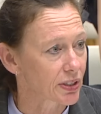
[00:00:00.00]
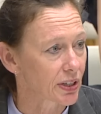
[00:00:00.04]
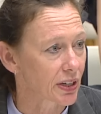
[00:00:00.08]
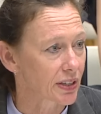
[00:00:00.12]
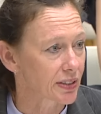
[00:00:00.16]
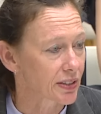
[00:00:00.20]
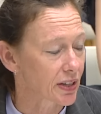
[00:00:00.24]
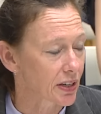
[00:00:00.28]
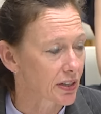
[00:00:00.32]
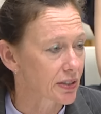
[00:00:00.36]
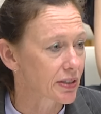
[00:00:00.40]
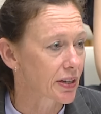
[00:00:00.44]

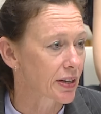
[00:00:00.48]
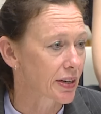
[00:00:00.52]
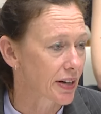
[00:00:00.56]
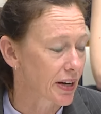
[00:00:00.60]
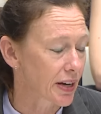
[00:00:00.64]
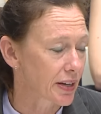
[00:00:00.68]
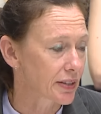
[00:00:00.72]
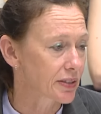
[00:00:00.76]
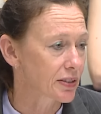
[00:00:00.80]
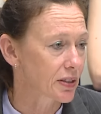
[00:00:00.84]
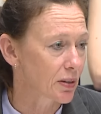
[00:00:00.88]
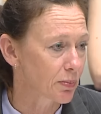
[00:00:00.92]
as I said,
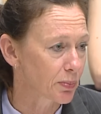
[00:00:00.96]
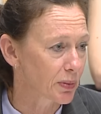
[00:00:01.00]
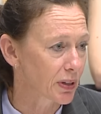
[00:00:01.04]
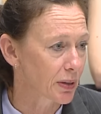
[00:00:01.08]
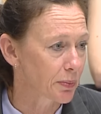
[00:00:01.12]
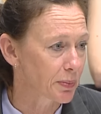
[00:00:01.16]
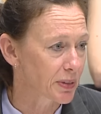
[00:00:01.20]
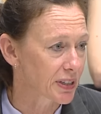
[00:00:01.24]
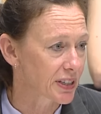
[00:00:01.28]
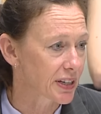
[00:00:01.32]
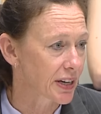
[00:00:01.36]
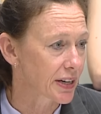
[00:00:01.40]
has some
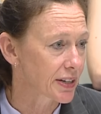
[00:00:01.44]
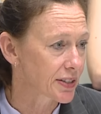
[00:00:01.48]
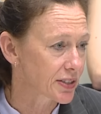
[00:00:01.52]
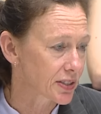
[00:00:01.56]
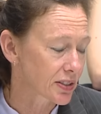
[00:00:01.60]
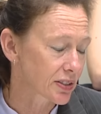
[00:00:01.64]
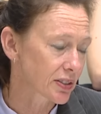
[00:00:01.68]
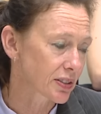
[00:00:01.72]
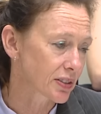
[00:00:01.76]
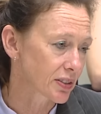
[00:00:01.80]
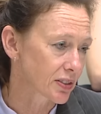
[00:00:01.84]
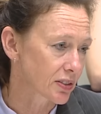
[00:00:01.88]

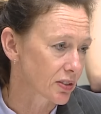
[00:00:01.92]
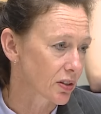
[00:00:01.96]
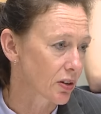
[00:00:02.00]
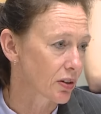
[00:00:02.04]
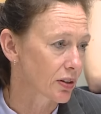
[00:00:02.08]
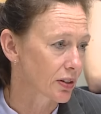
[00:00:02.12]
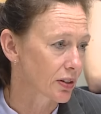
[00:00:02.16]
limitations, is not